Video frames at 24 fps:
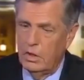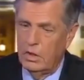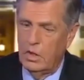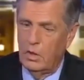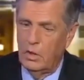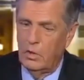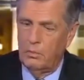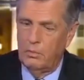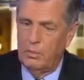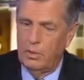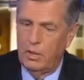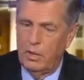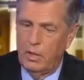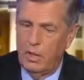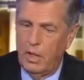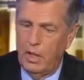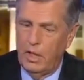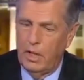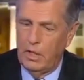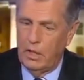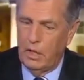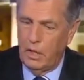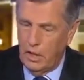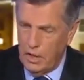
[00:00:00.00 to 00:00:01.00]
There'll be
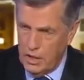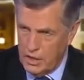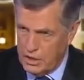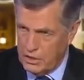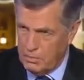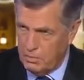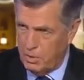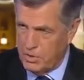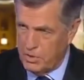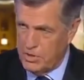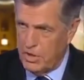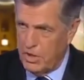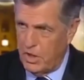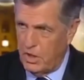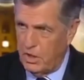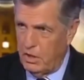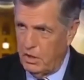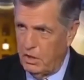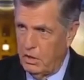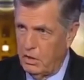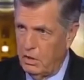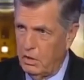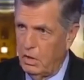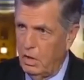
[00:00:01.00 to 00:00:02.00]
a list
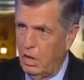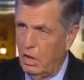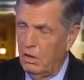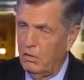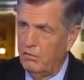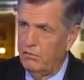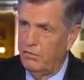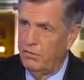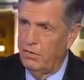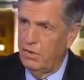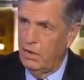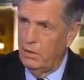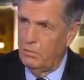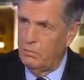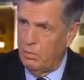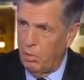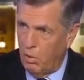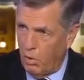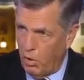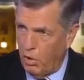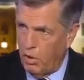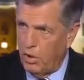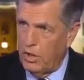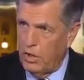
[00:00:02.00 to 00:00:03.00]
presented of the
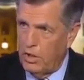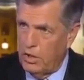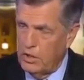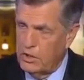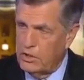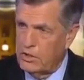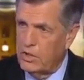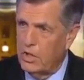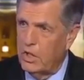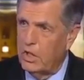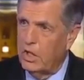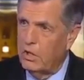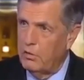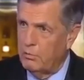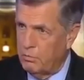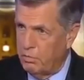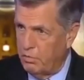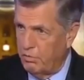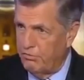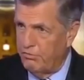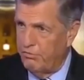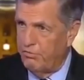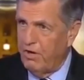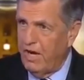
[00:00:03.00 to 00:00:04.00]
parties that have
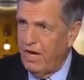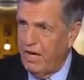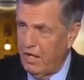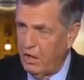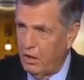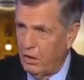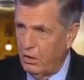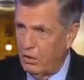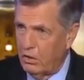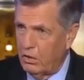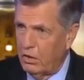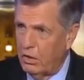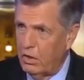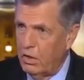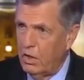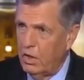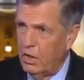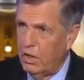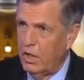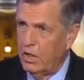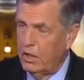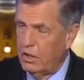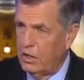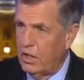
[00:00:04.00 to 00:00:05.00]
prevailed
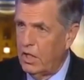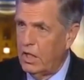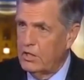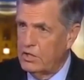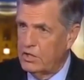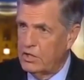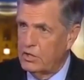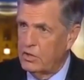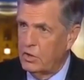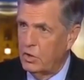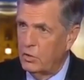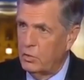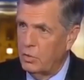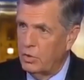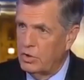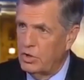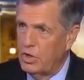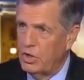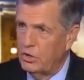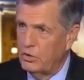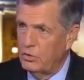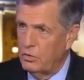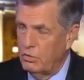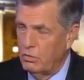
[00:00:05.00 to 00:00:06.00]
in cases on
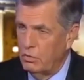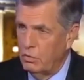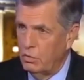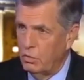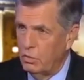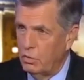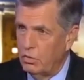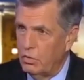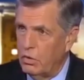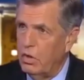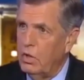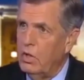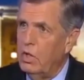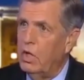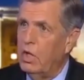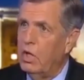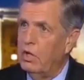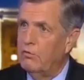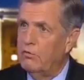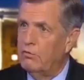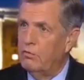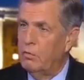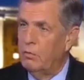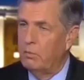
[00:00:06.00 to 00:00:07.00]
which he has ruled.
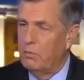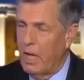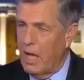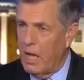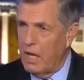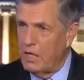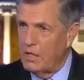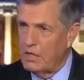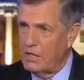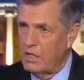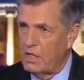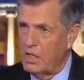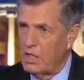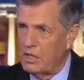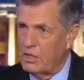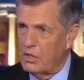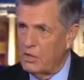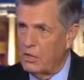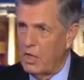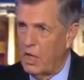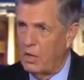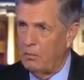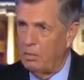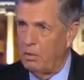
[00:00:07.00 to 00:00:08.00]
And from that is it
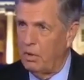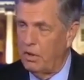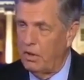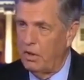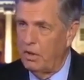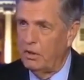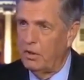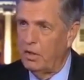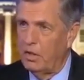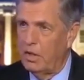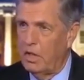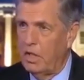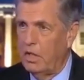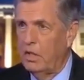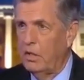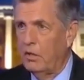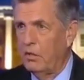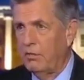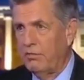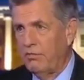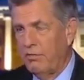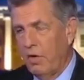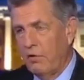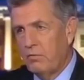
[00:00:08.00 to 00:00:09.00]
extrapolated that he
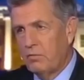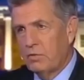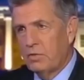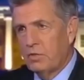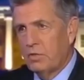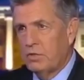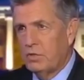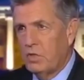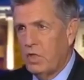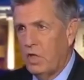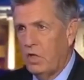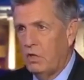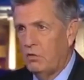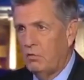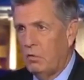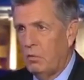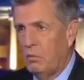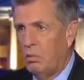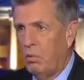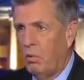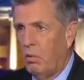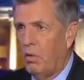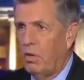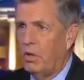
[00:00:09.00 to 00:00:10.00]
either favors this kind of
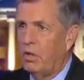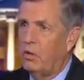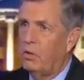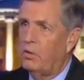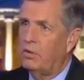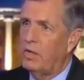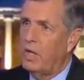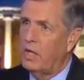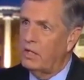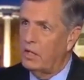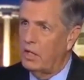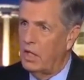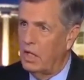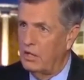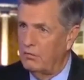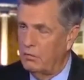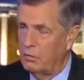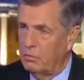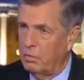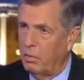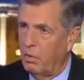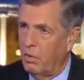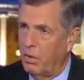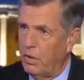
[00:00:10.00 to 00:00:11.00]
a party or that kind of
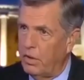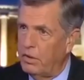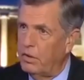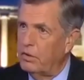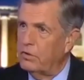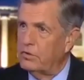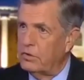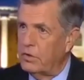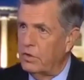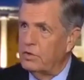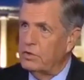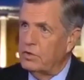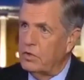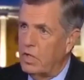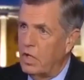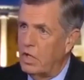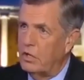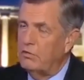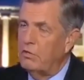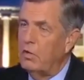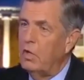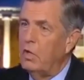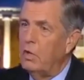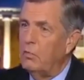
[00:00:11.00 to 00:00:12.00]
a party, this
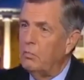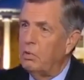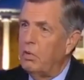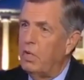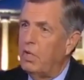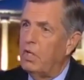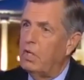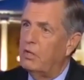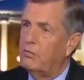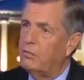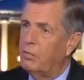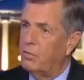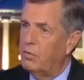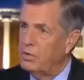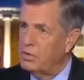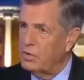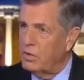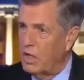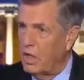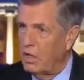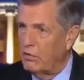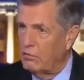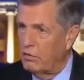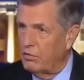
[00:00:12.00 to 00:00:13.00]
kind of plaintiff or
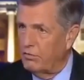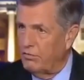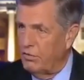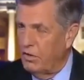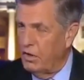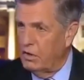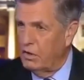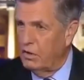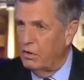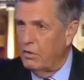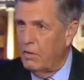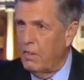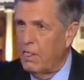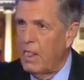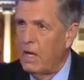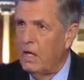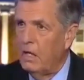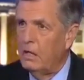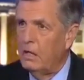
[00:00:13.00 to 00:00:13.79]
this kind of defendant.